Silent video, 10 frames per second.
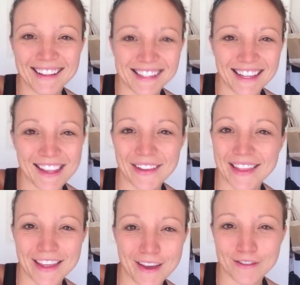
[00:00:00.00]
it's like the
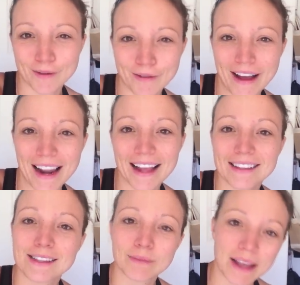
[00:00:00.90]
only thing you have to provide.
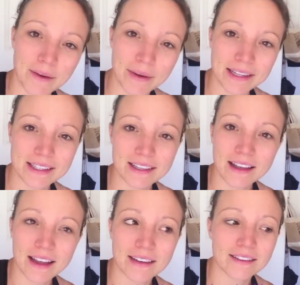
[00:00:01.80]
And some light weights
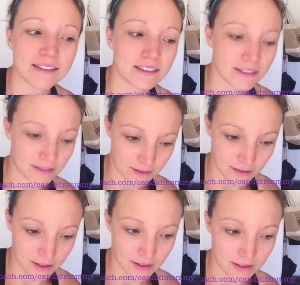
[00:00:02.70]
and
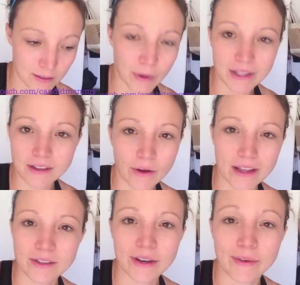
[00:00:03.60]
some weights. Okay,
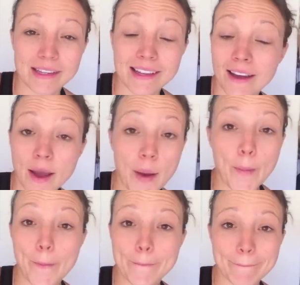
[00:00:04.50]
so anyways,
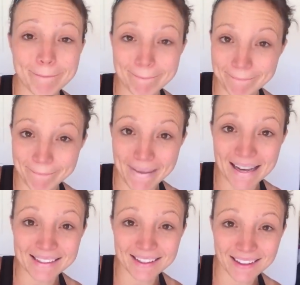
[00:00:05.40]

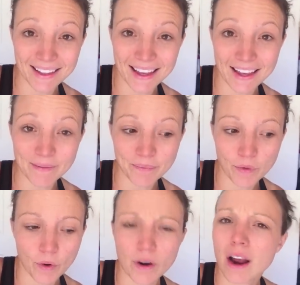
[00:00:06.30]
basically,
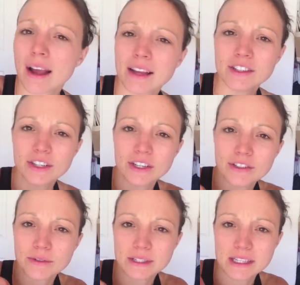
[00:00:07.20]
or I guess you could
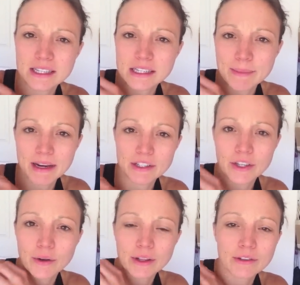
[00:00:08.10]
use a resistance band
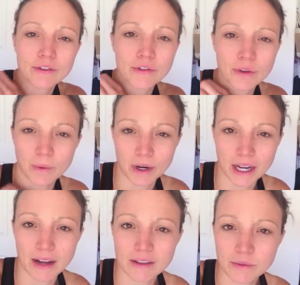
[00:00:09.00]
too, and those are for the
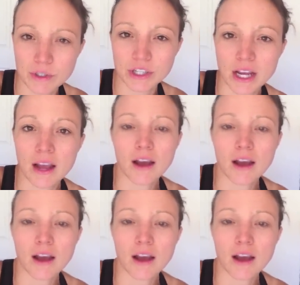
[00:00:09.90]
workouts, which